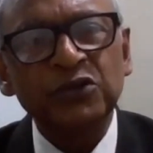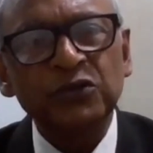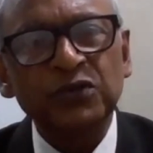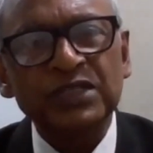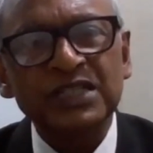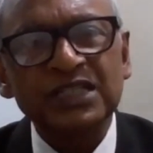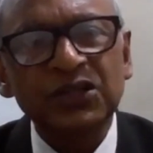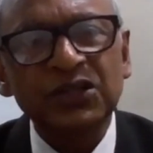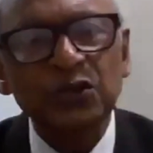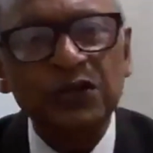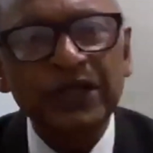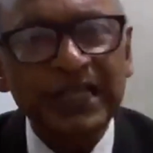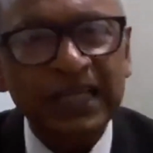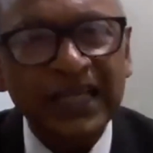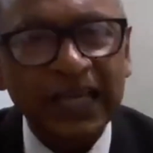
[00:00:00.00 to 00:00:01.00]
to as
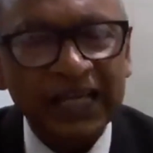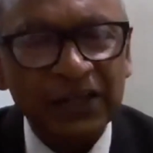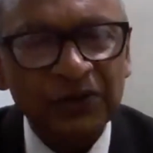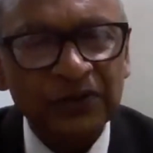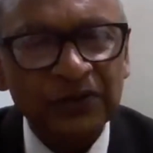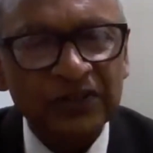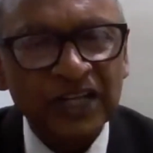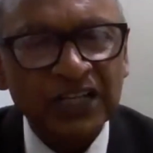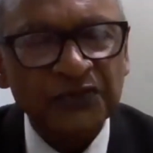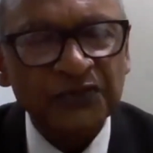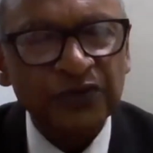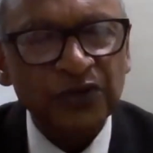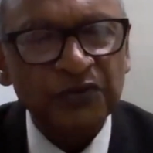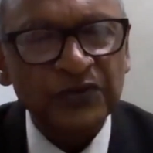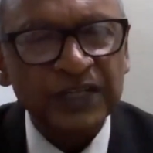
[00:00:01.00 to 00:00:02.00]
TOTK,
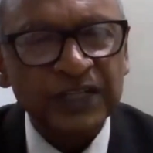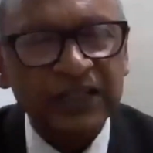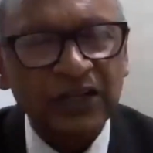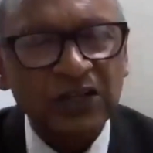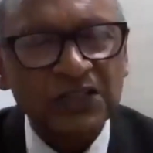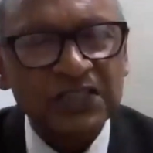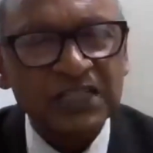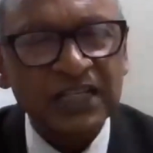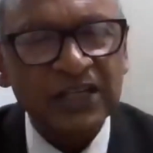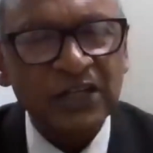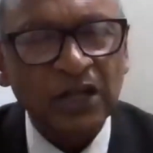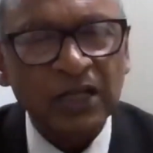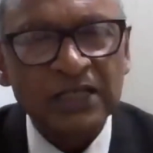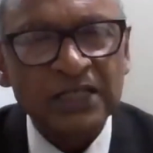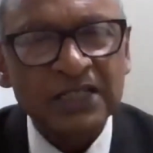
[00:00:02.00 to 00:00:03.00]
transfer of technology and
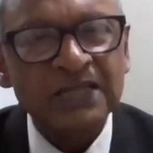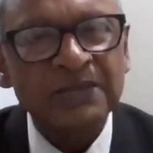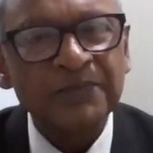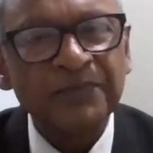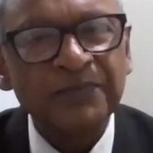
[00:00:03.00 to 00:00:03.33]
knowledge,